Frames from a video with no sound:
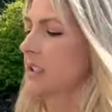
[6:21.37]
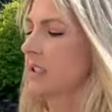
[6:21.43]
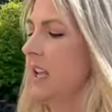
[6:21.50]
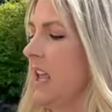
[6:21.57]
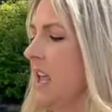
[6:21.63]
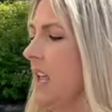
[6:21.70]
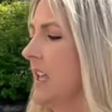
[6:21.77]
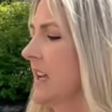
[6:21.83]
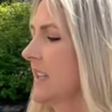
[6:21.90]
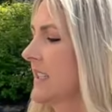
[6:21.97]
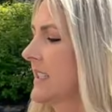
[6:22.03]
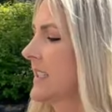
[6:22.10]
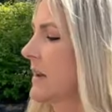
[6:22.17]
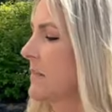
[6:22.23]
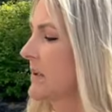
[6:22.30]
to take
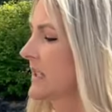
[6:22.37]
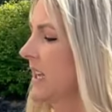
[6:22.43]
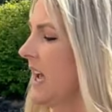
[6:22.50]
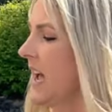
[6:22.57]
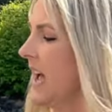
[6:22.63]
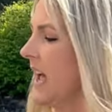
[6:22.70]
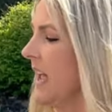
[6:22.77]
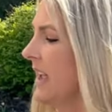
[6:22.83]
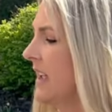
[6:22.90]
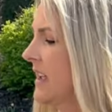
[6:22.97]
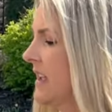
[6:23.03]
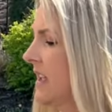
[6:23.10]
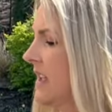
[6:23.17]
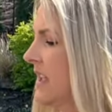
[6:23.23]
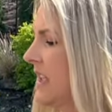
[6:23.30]
a zip tie
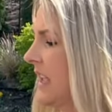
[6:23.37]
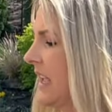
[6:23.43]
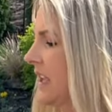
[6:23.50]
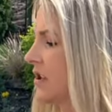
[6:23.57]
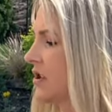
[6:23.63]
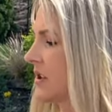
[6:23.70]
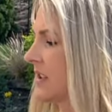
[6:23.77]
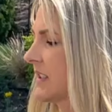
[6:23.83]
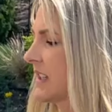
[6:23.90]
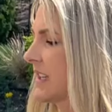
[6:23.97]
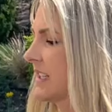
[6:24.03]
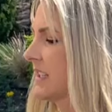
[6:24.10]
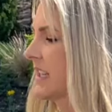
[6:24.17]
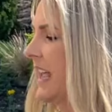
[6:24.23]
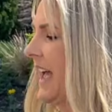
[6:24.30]
and just
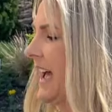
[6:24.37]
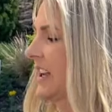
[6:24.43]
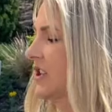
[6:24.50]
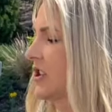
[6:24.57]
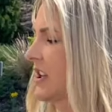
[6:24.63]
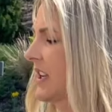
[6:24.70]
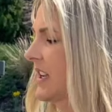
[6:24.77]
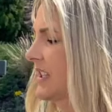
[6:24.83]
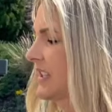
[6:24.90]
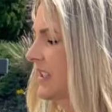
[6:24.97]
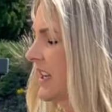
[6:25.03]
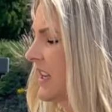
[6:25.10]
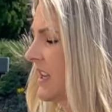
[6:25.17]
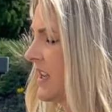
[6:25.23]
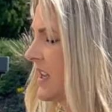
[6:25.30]
attach
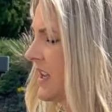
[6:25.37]
it